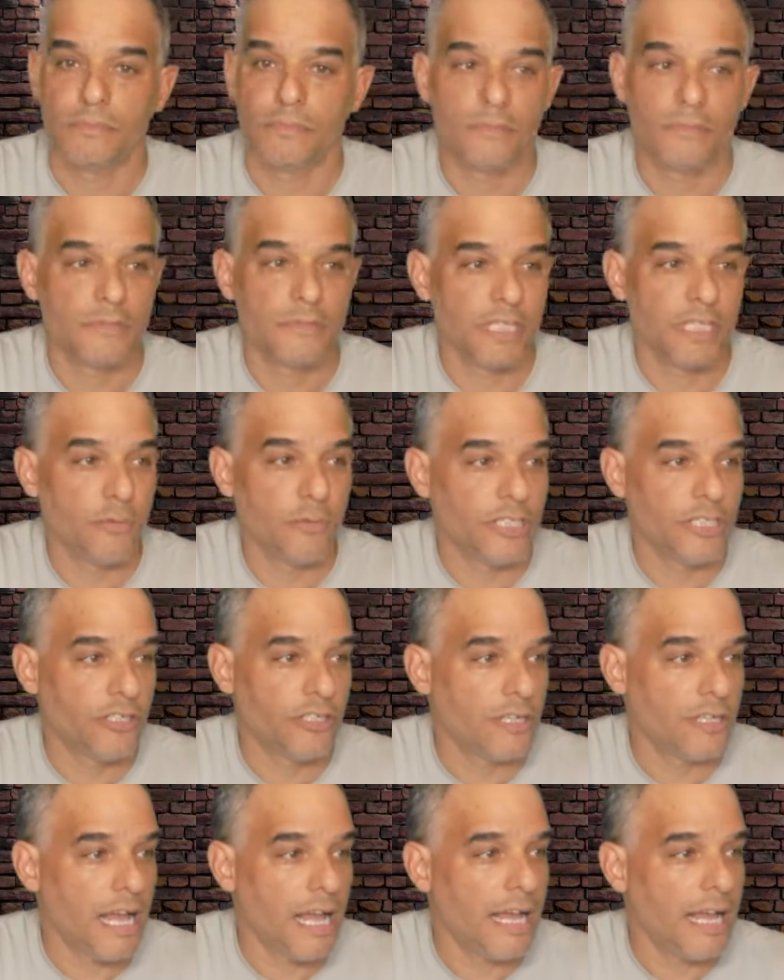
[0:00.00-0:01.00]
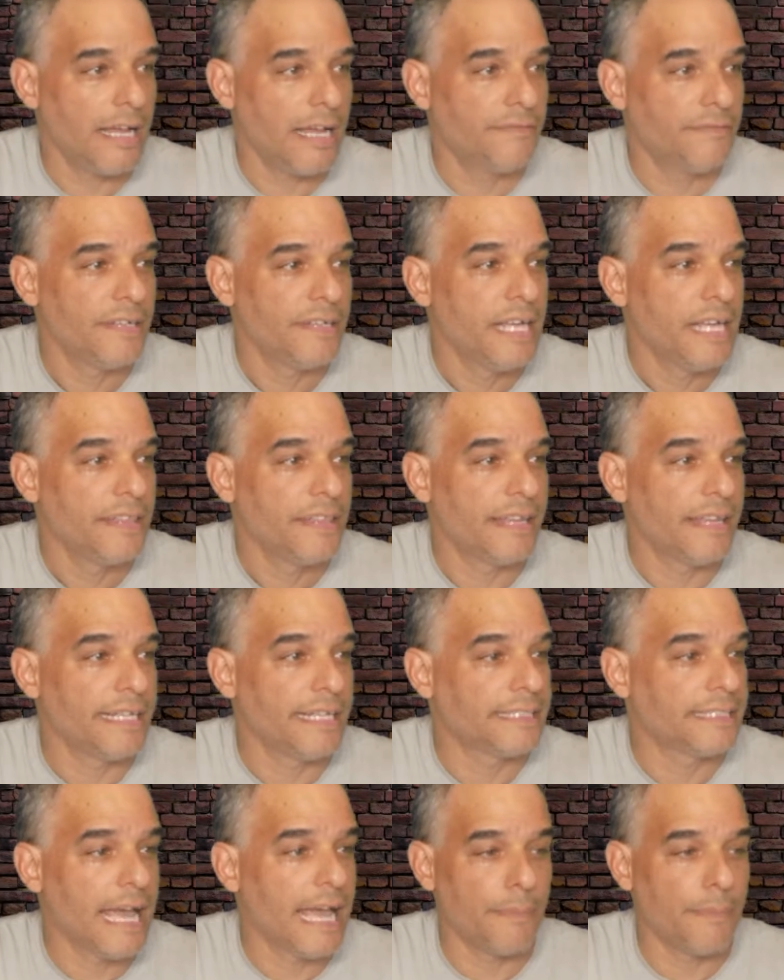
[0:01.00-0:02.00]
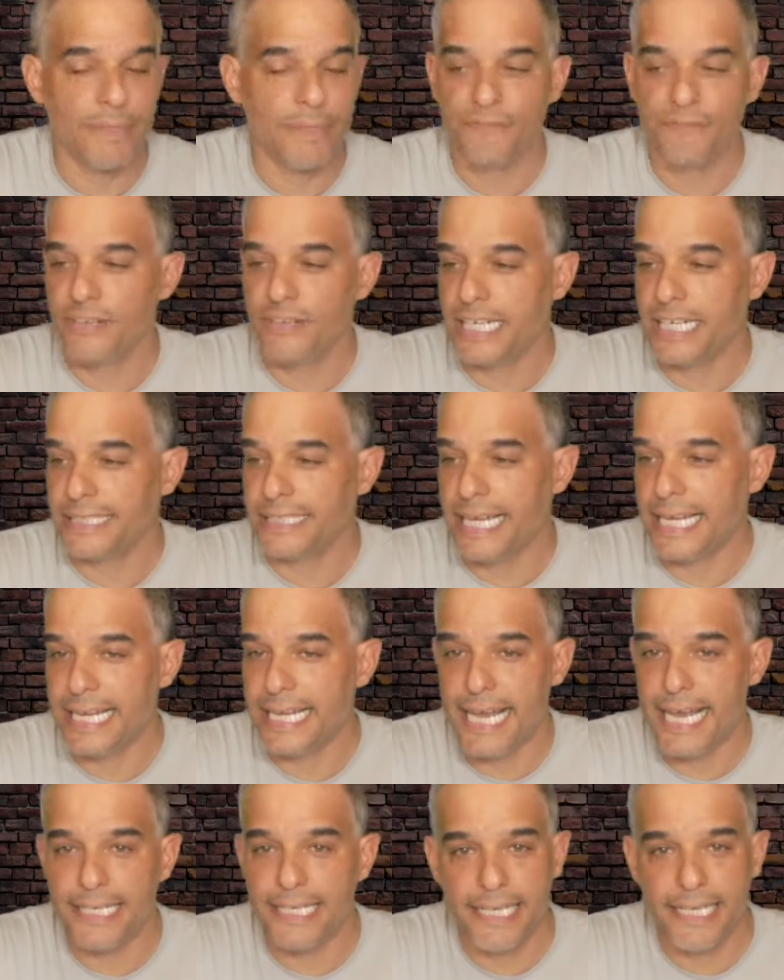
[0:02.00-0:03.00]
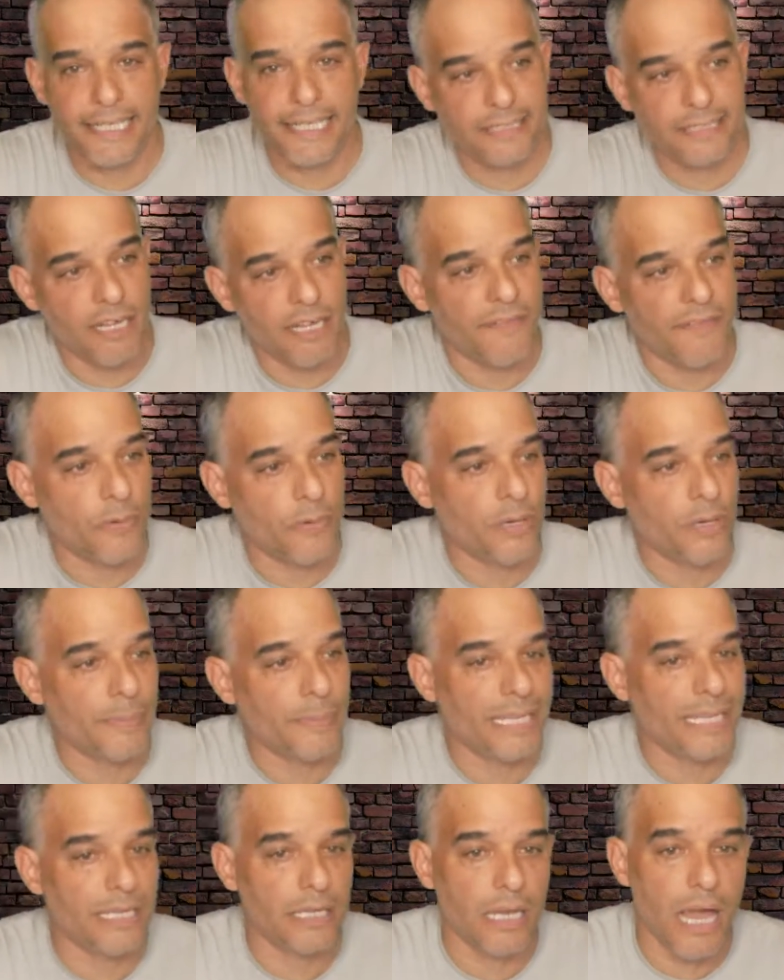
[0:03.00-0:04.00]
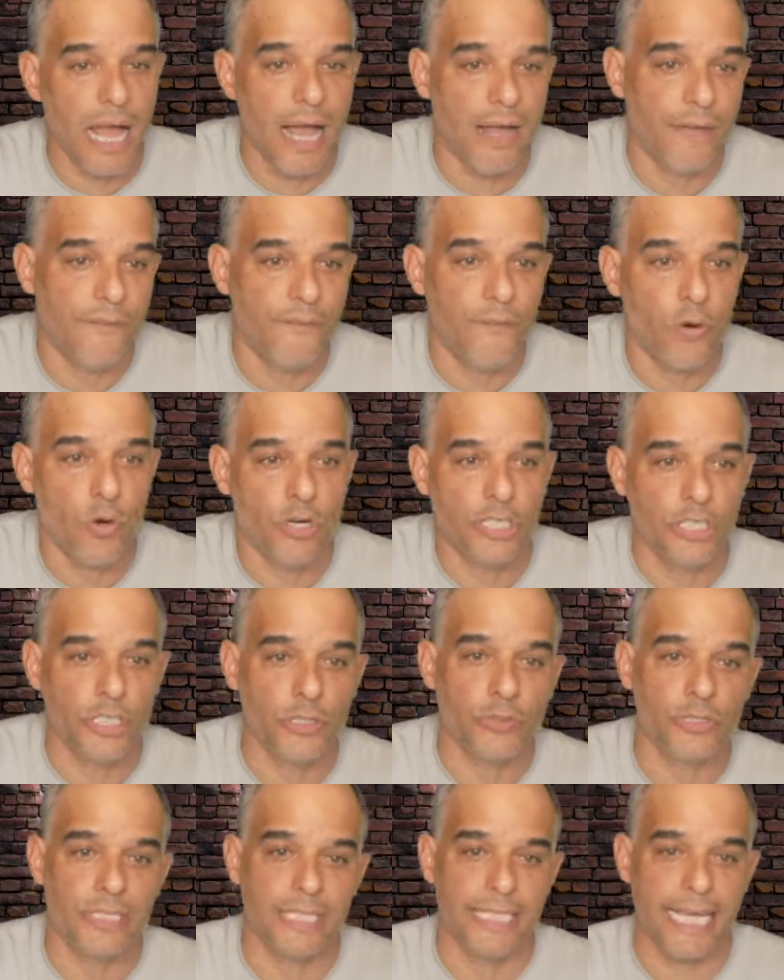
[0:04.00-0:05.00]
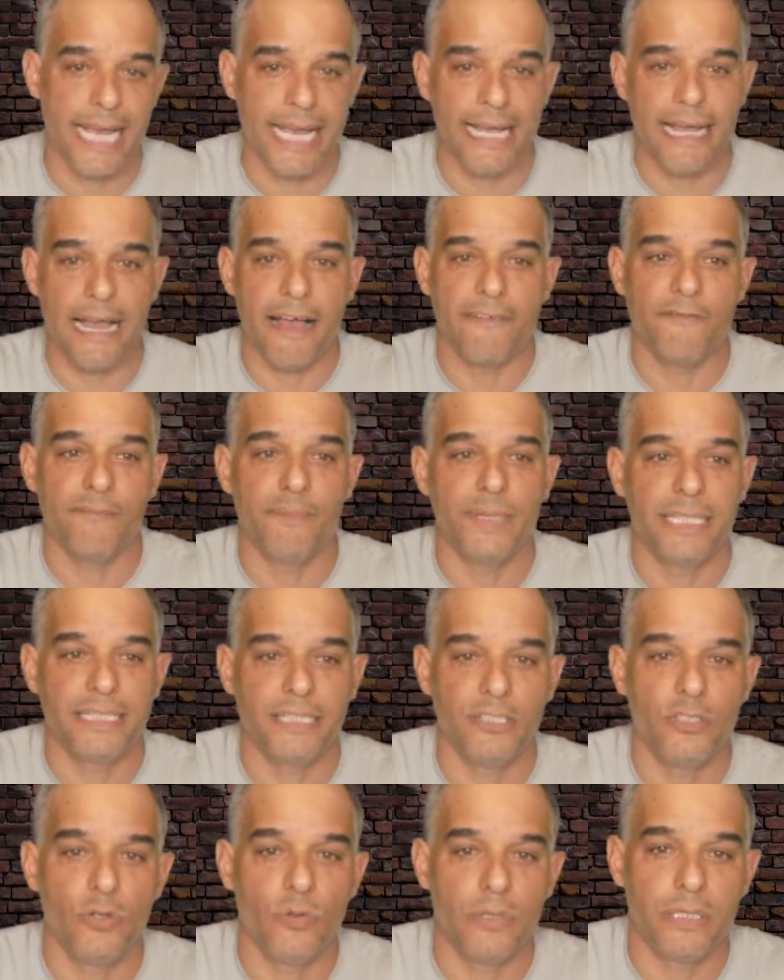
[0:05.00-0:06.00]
See, when you're live, things happen. Forget that editing stuff. I want to be live for you today. I've missed doing